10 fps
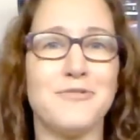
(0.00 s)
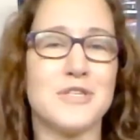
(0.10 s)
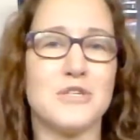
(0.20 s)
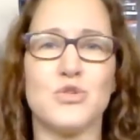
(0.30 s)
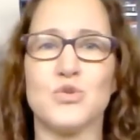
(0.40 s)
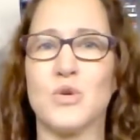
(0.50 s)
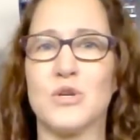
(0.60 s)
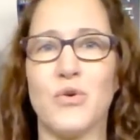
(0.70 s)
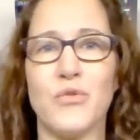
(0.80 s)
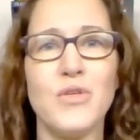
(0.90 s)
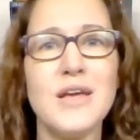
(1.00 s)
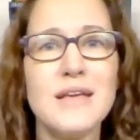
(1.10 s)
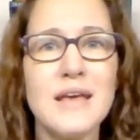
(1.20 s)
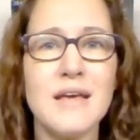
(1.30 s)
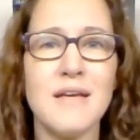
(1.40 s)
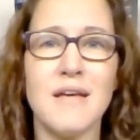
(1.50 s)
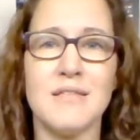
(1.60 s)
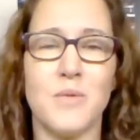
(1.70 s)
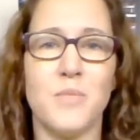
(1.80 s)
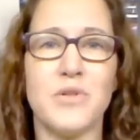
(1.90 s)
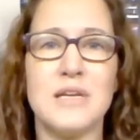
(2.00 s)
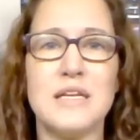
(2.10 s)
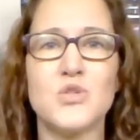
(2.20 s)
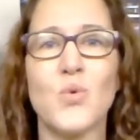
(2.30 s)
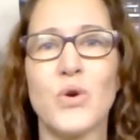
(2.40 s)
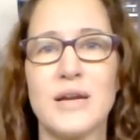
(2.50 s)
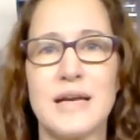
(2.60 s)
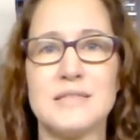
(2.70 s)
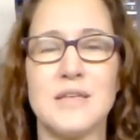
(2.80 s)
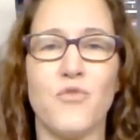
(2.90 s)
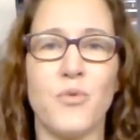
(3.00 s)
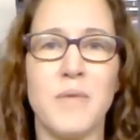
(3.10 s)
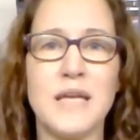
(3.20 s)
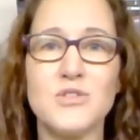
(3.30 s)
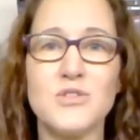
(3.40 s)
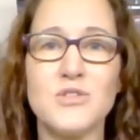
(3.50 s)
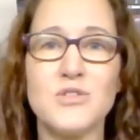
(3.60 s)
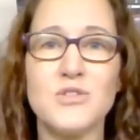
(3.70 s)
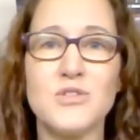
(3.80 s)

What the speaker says: such as critical thinking and the ability to organize information. Some